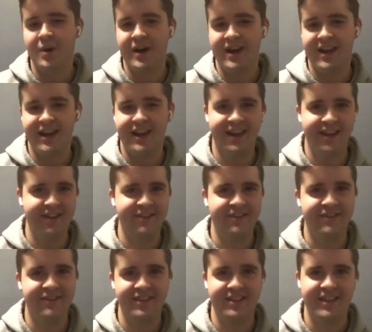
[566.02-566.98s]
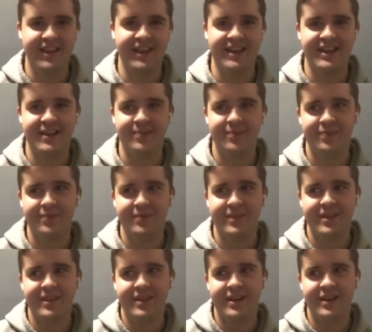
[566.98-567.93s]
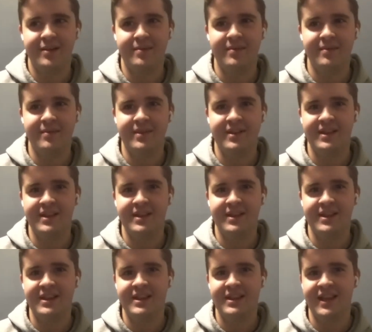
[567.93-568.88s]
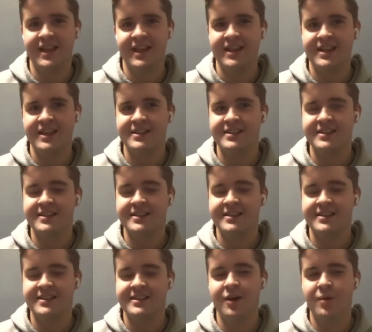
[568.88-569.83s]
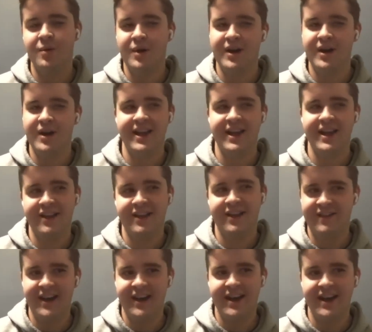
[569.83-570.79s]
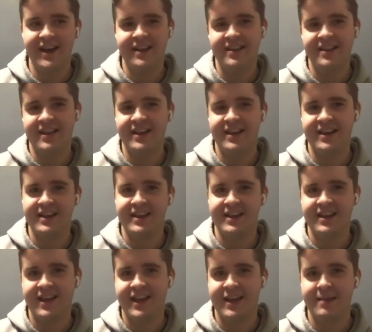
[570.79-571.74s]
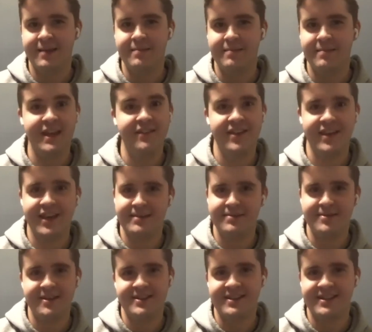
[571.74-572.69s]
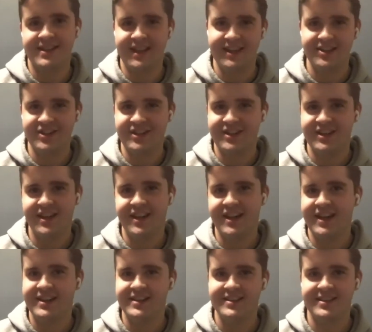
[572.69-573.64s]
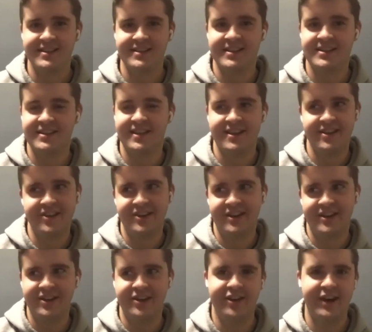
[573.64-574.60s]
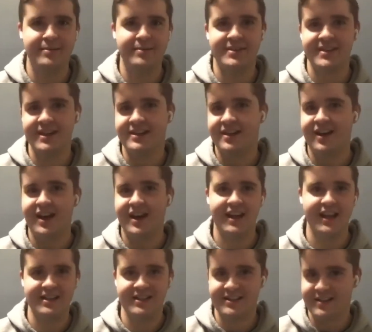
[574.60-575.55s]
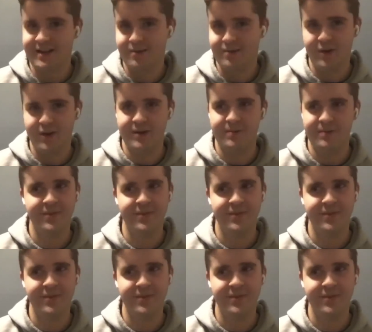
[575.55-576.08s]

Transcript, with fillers: if like, um, like so what if I like am giving a presentation and I stutter? I'm just like talking to someone,